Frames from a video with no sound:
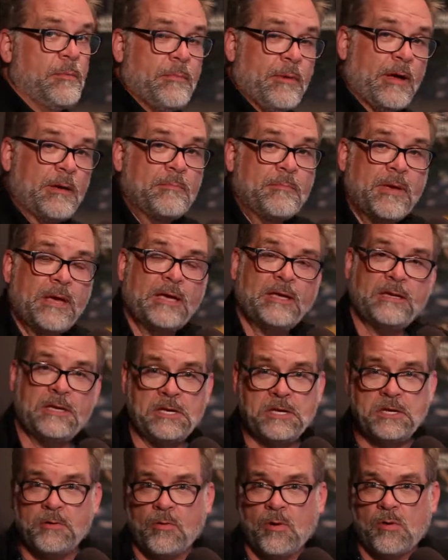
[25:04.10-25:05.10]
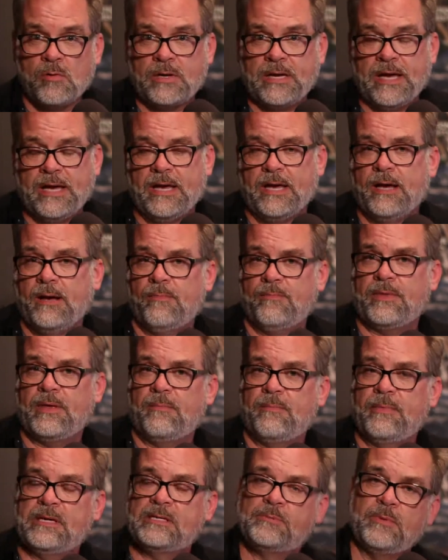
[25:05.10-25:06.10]
my main hero cam that
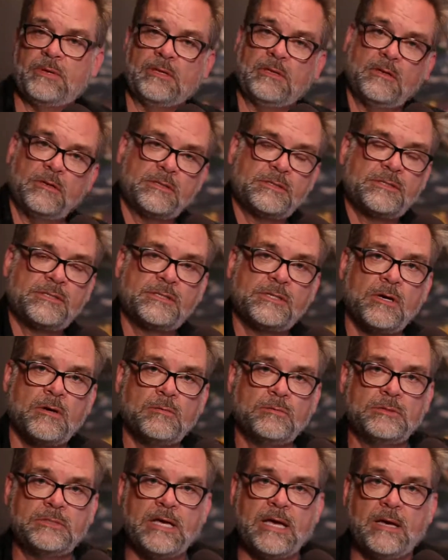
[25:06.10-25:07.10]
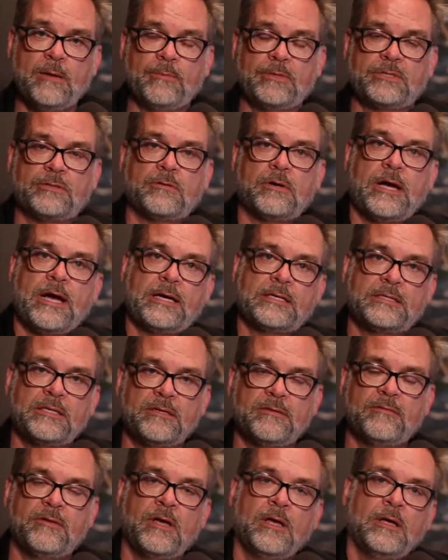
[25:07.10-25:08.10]
makes me look so damn
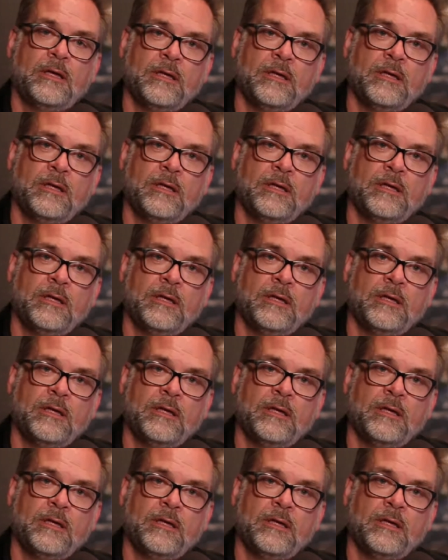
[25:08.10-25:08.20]
attractive